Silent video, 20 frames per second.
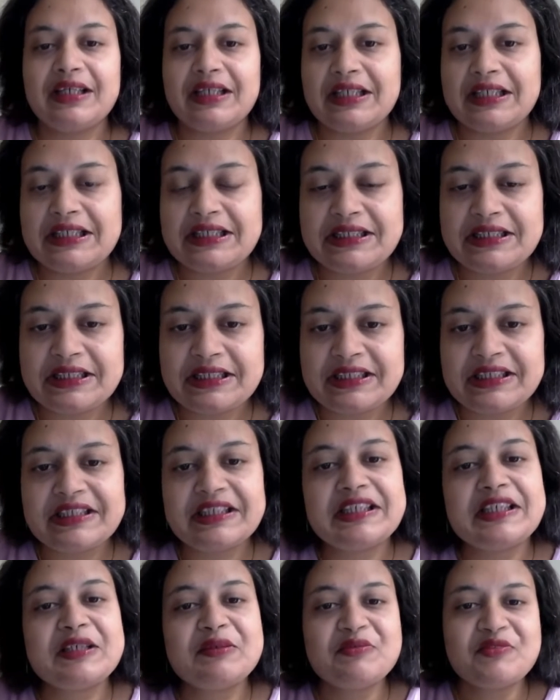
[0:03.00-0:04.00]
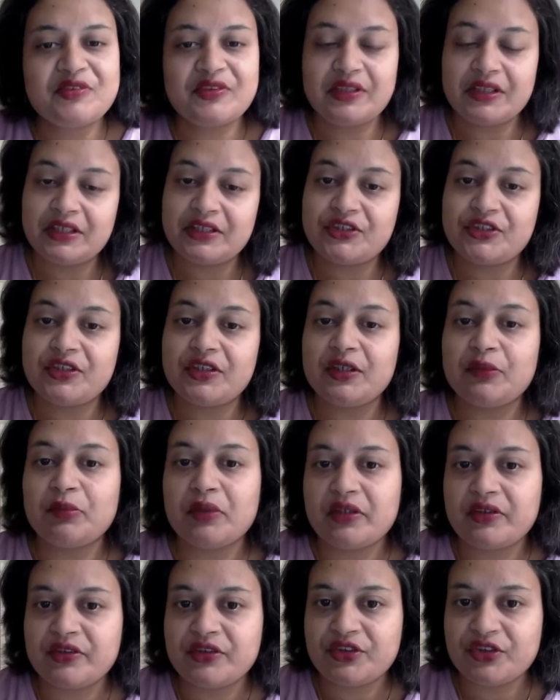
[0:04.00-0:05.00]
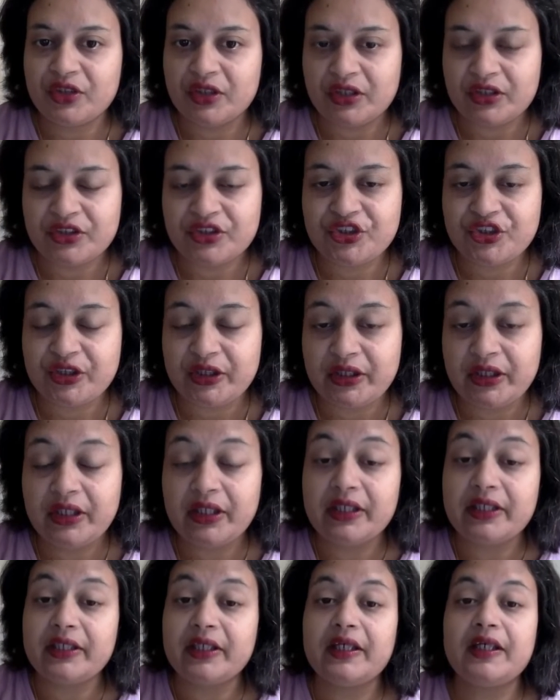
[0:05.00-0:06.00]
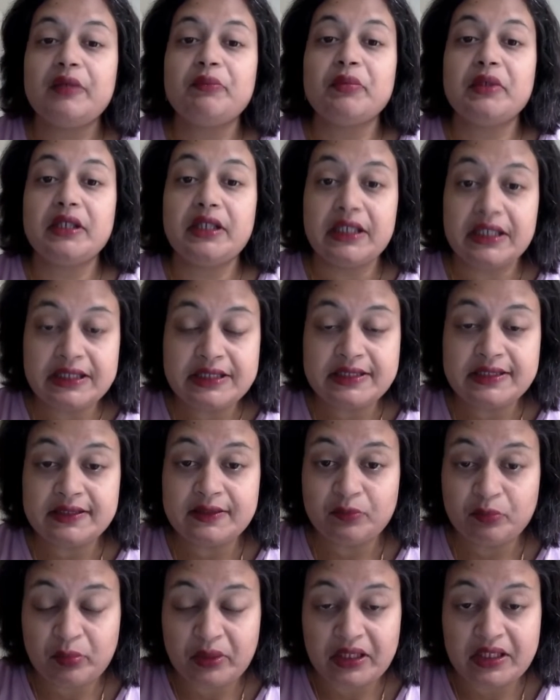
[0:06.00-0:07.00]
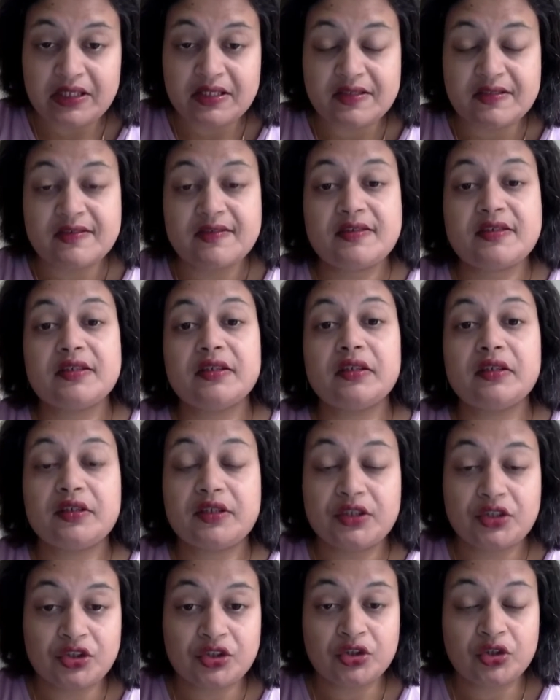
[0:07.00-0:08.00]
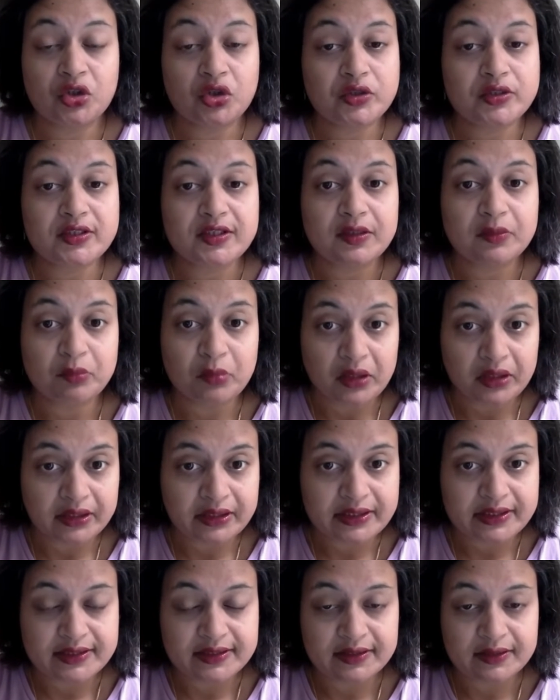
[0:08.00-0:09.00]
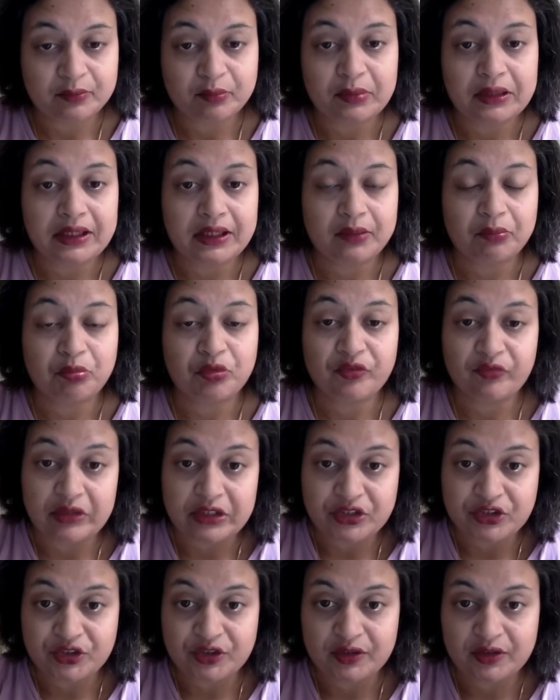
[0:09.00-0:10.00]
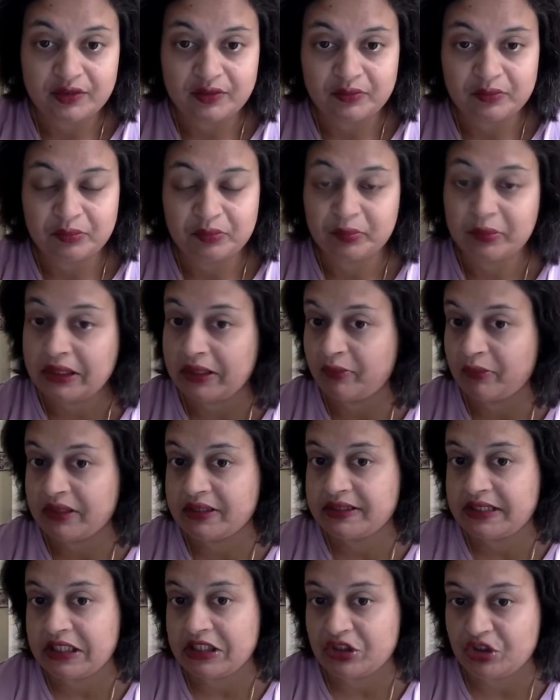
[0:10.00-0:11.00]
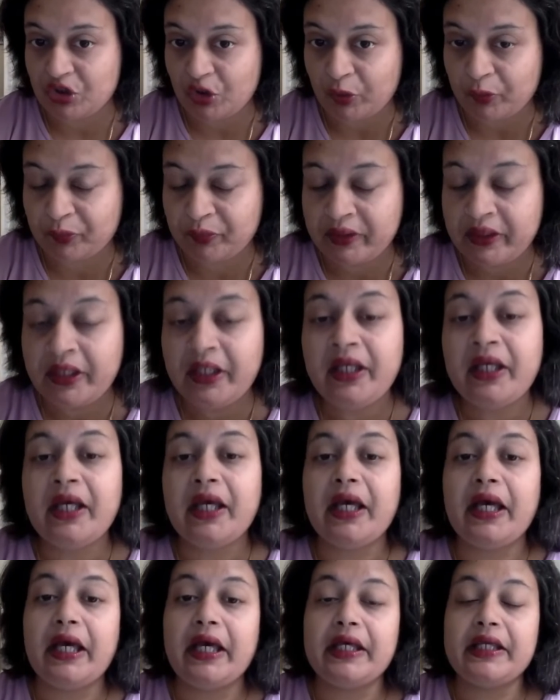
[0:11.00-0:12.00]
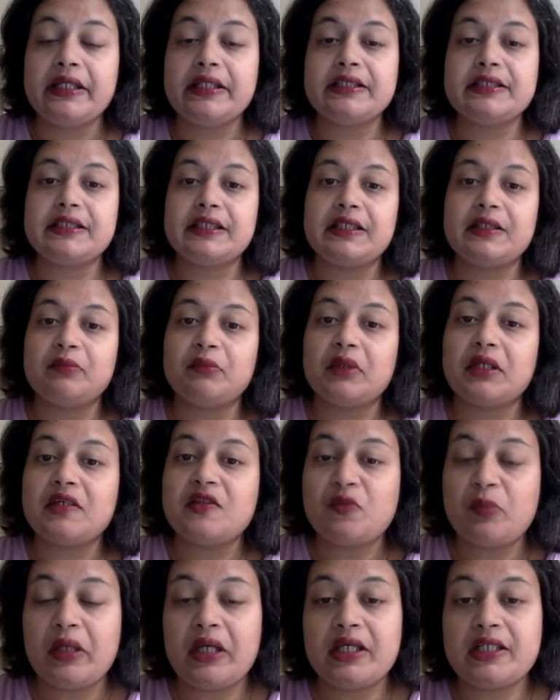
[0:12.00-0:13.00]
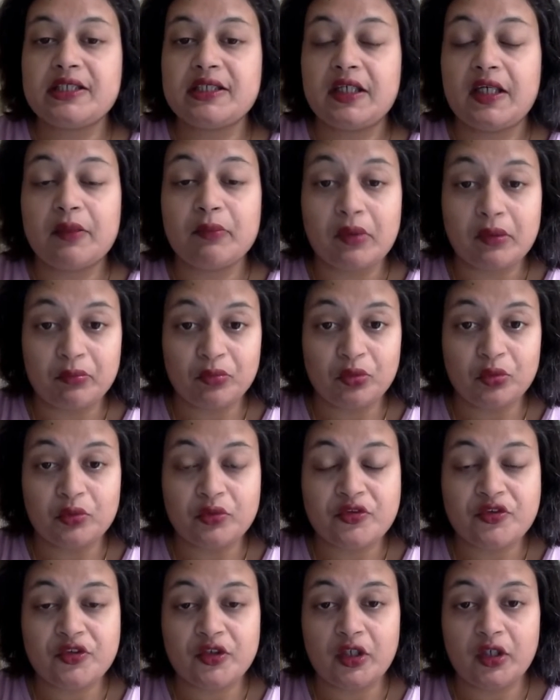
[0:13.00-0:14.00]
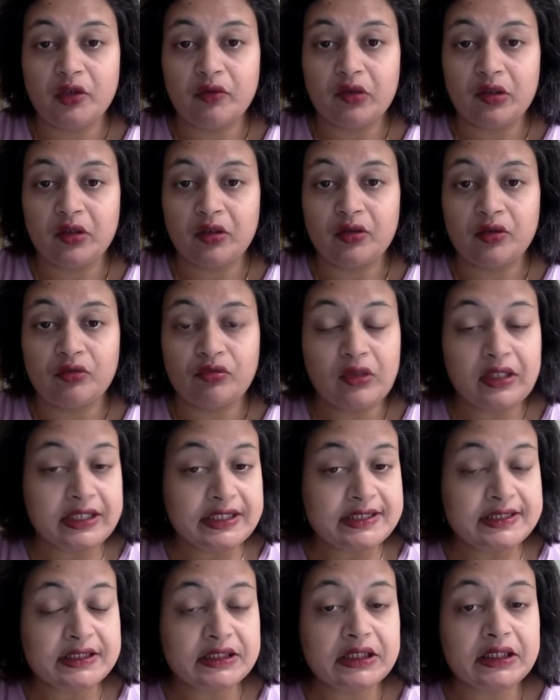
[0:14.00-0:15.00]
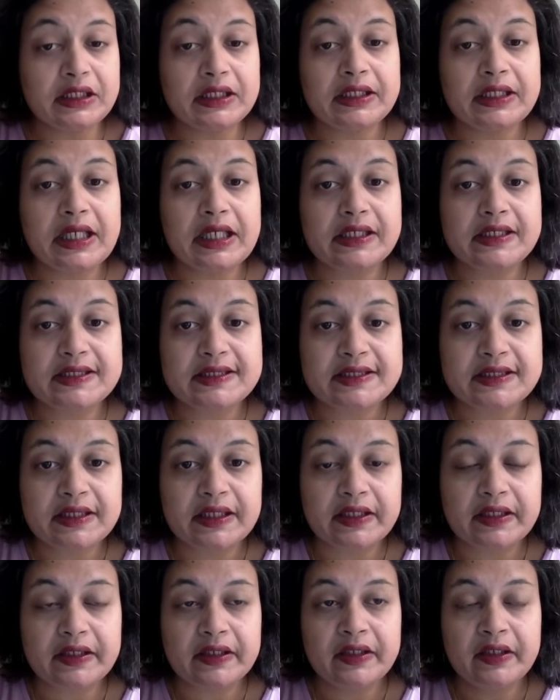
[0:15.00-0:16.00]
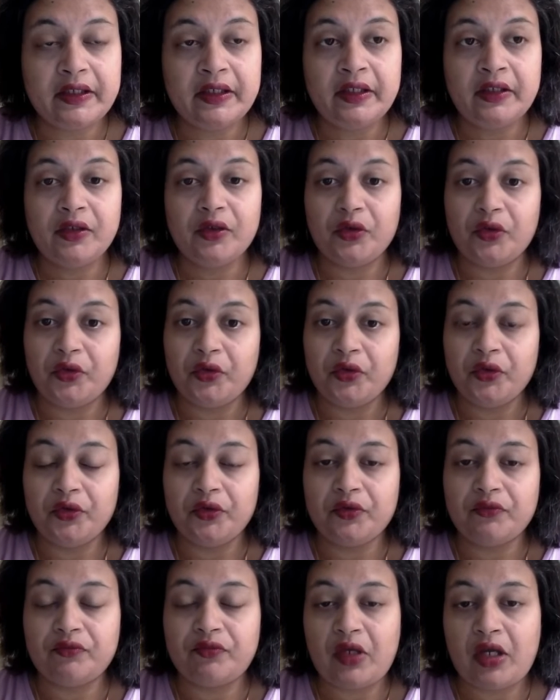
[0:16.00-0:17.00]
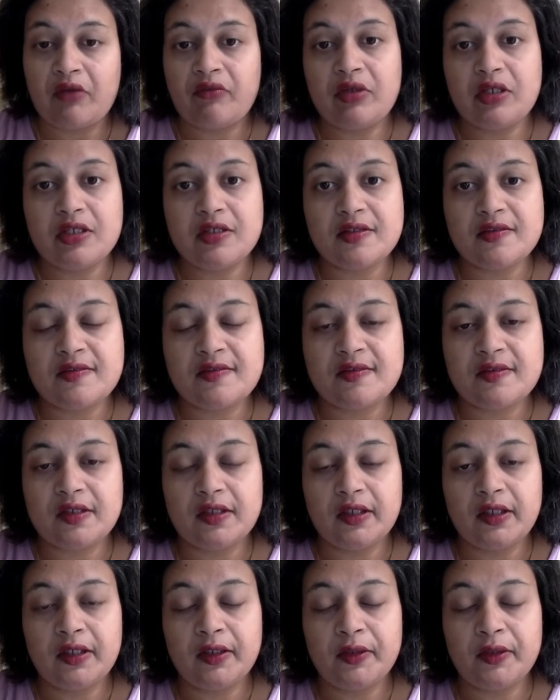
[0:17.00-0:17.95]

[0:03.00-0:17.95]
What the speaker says: Hi there, I'm Sudakshina Bhattacharjee and I'm a London-based digital content marketer by profession, by my day job. And in my spare time, I'm also a writer and editor on various